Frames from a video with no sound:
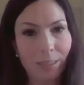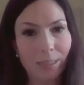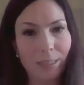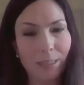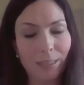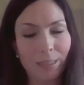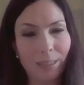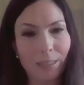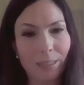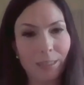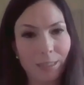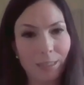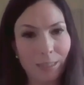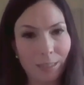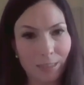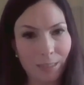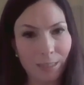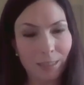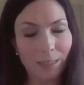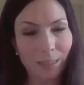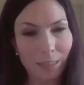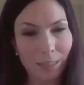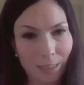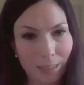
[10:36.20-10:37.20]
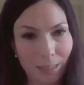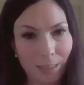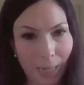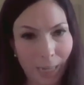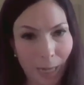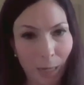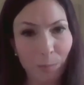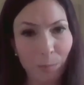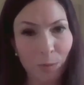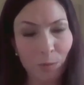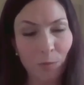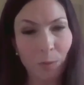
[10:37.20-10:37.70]
It
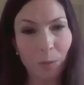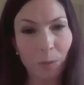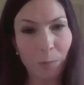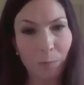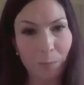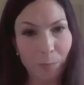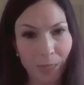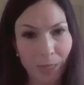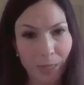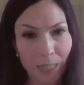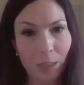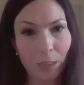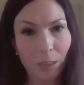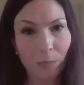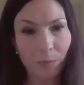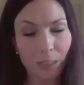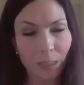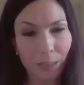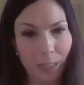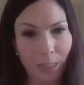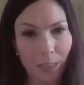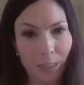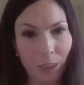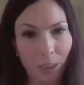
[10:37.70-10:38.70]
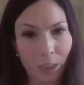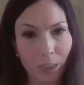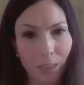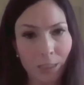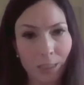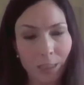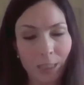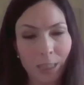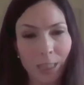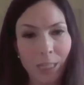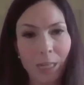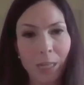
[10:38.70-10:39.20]
comes from the best of
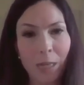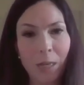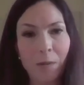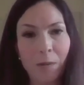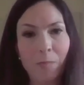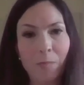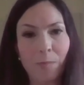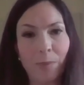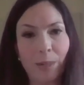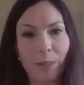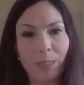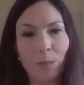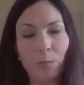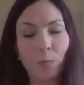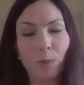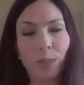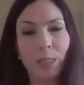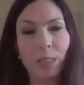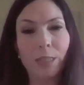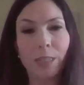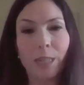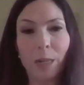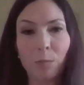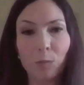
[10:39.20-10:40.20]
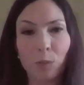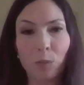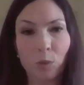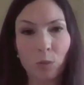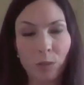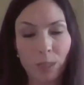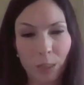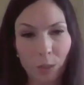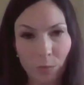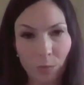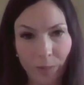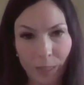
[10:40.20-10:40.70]
intentions, but when it comes to
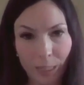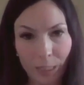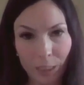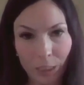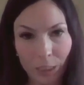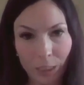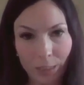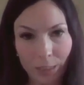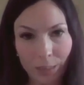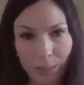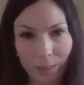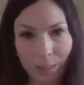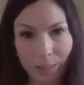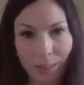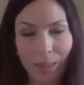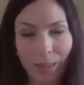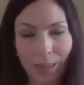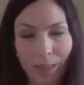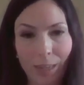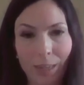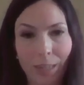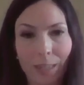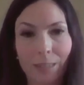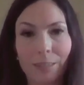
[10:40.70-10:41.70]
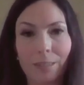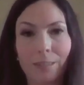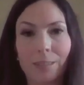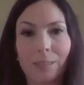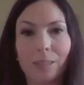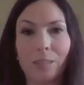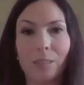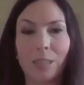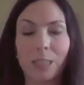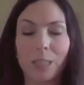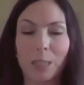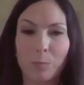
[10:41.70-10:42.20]
innovation and
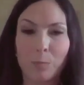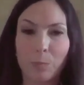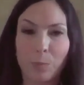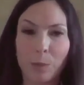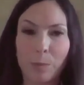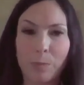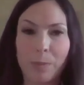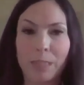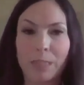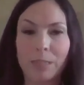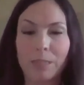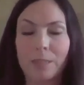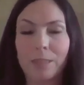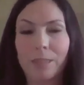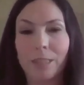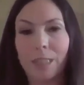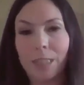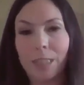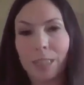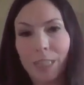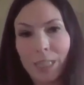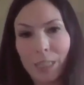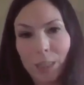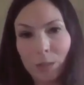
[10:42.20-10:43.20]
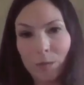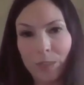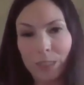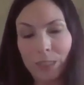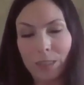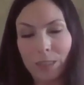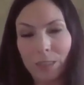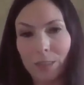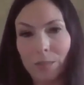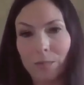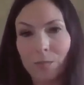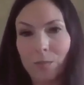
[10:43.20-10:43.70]
implementing
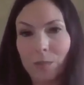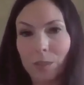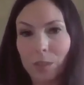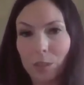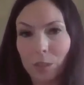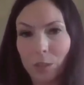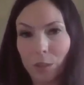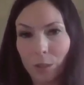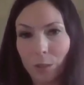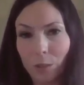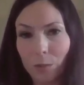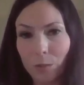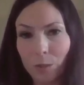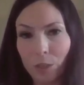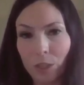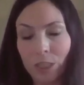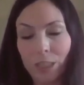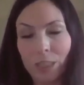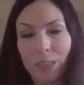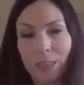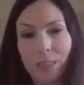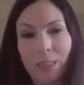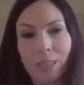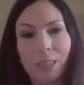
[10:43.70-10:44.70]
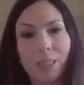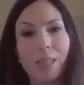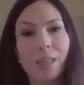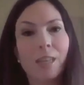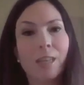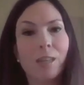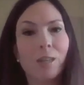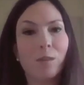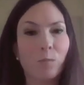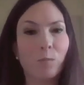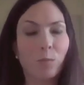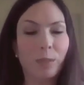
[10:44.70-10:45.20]
innovative solutions
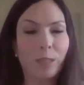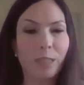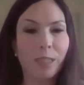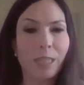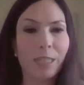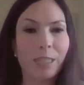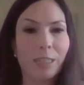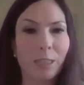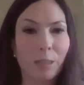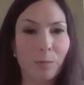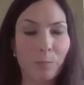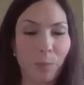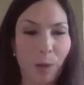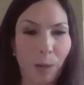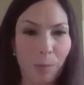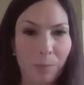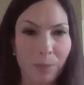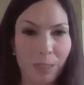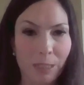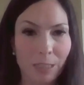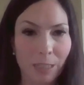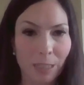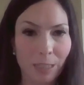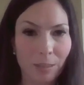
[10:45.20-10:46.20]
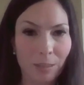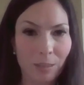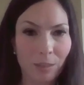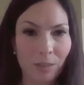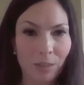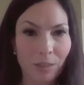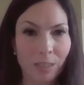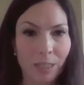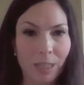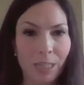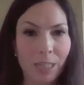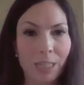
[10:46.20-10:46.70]
within the public
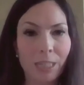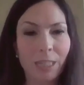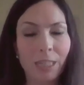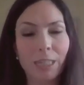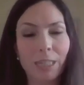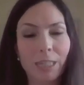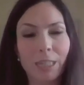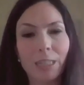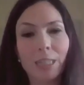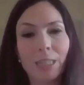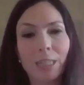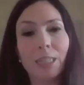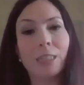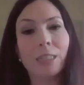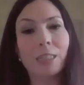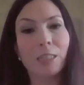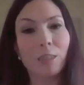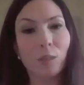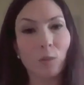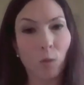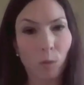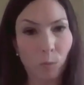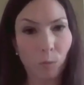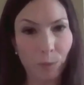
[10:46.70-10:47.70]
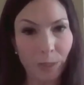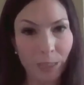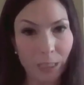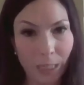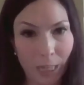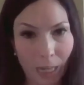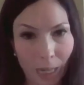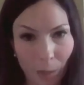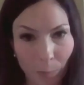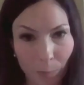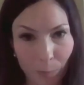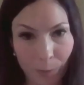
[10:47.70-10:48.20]
sector, it isn't always
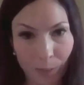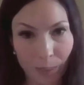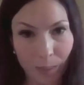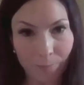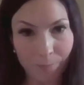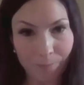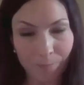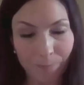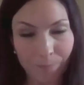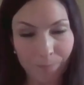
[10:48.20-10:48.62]
helping.